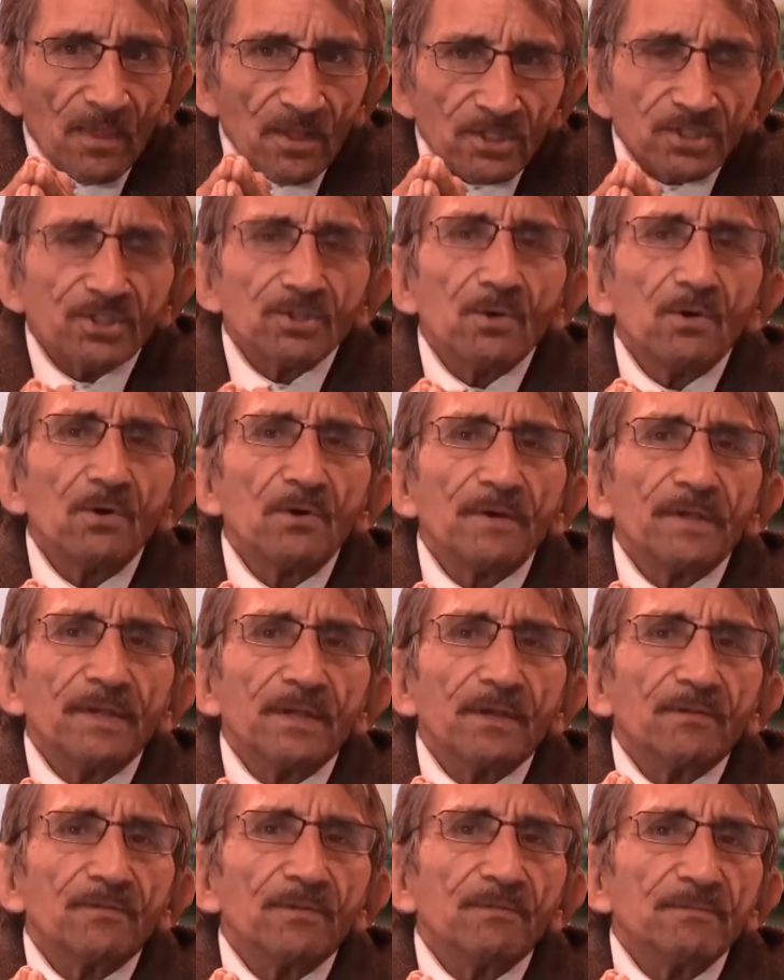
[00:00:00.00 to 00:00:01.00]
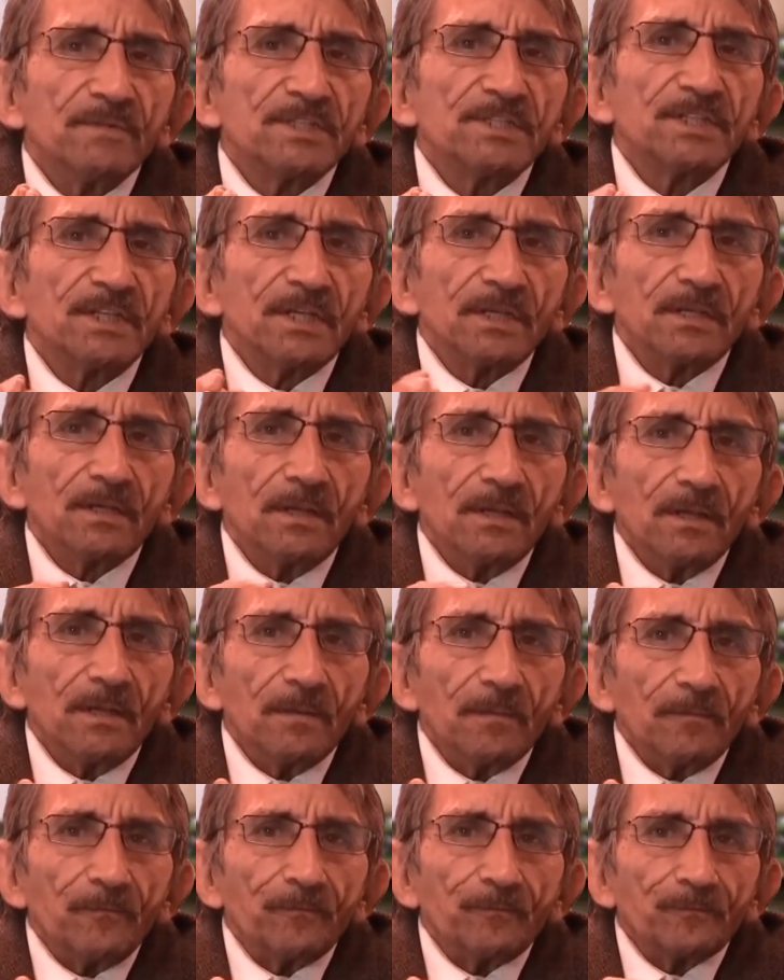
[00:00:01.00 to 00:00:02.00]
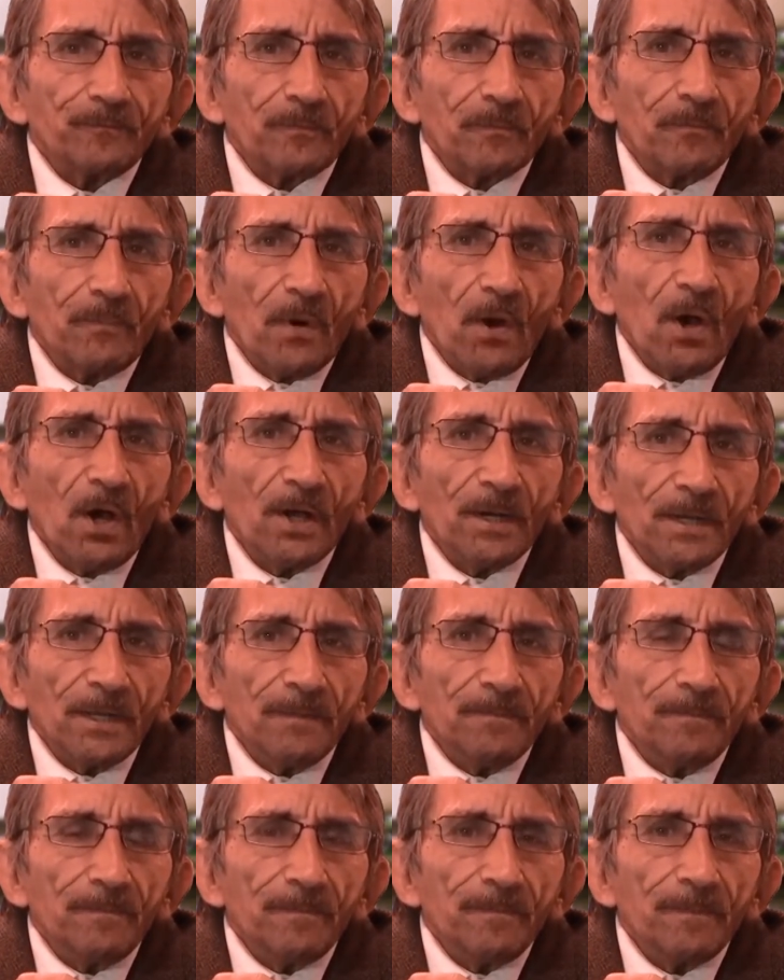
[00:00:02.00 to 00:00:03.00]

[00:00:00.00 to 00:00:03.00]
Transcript: The story of the missing potty